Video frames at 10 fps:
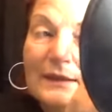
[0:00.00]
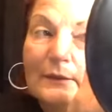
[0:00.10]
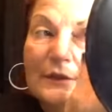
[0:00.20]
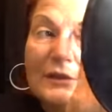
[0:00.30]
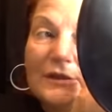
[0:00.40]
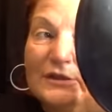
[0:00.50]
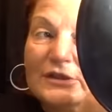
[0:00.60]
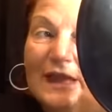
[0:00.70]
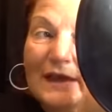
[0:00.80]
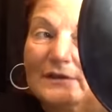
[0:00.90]
when you use
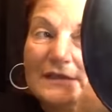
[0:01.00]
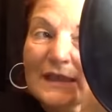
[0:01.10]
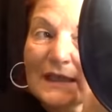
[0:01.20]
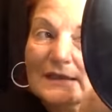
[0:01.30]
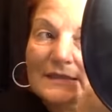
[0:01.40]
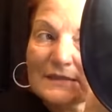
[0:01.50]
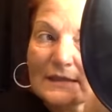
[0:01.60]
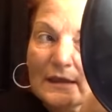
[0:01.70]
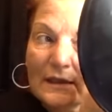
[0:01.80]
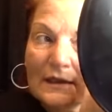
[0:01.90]
Shadowsense,
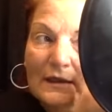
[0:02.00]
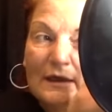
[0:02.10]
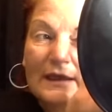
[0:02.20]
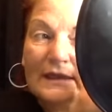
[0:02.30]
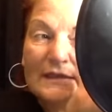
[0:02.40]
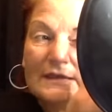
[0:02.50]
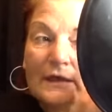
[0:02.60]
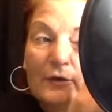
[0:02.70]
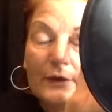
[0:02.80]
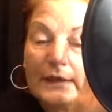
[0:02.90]
it's
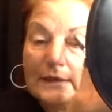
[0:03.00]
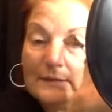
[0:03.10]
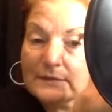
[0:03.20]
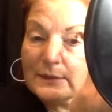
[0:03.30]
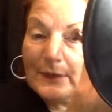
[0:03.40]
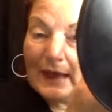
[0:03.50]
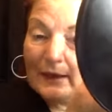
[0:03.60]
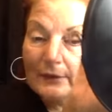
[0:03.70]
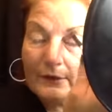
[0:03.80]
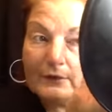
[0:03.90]
cream to
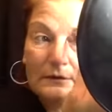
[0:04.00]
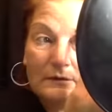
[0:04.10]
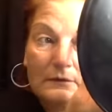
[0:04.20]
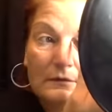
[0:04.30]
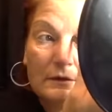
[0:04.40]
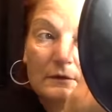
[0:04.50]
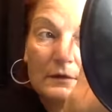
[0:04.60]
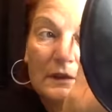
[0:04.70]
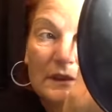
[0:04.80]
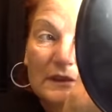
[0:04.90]
powder.
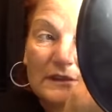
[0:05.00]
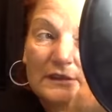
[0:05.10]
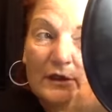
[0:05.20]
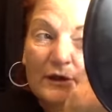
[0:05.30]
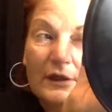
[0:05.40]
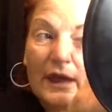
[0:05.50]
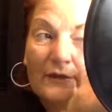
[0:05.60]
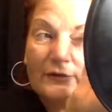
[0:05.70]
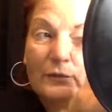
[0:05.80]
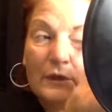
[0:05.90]
So you
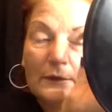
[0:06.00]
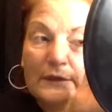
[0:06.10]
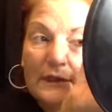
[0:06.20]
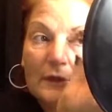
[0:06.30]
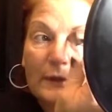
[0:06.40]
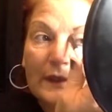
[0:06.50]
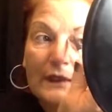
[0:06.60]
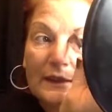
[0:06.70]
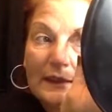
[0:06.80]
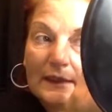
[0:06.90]
have to work with it
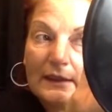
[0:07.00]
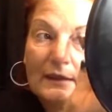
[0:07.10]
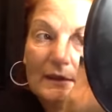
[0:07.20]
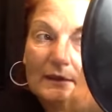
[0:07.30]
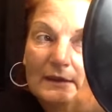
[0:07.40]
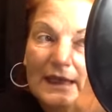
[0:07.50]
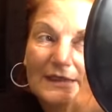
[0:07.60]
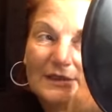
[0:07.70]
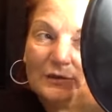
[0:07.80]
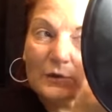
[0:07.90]
quickly, not
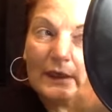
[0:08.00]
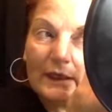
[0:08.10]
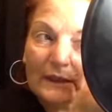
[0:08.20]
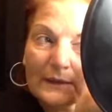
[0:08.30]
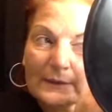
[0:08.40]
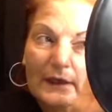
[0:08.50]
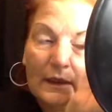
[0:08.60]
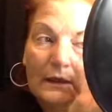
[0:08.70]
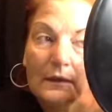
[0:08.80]
too quickly, but